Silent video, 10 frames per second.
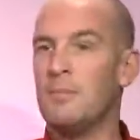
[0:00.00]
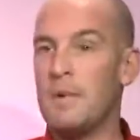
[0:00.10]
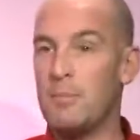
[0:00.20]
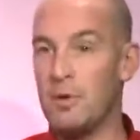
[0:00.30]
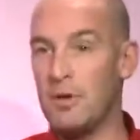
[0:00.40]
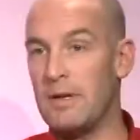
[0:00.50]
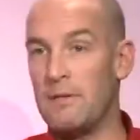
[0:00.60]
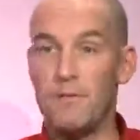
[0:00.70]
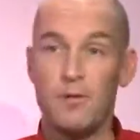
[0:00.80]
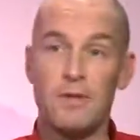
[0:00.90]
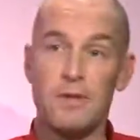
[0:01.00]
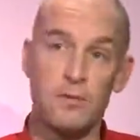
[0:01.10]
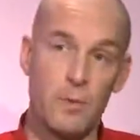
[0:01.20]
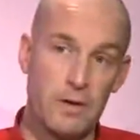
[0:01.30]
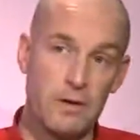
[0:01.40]
people influenced
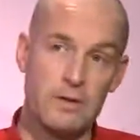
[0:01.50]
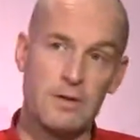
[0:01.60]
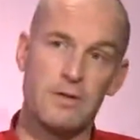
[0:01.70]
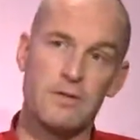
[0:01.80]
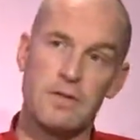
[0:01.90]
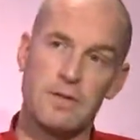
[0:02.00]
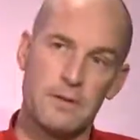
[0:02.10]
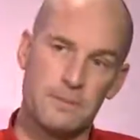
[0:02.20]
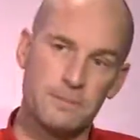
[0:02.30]
in Twitter, etc., etc.